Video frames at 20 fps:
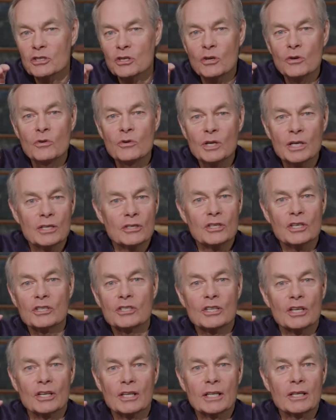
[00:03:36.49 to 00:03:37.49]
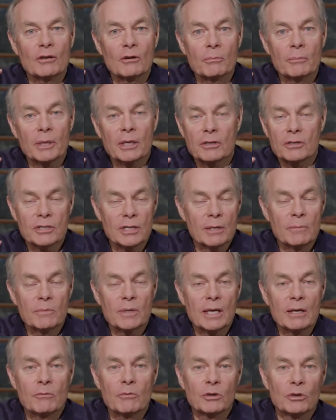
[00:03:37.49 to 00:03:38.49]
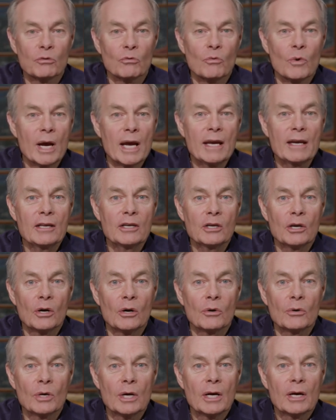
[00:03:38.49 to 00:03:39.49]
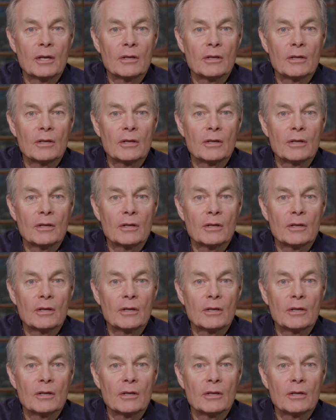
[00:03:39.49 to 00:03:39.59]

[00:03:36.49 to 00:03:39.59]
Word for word: tune it just a little bit. Same thing with the radio.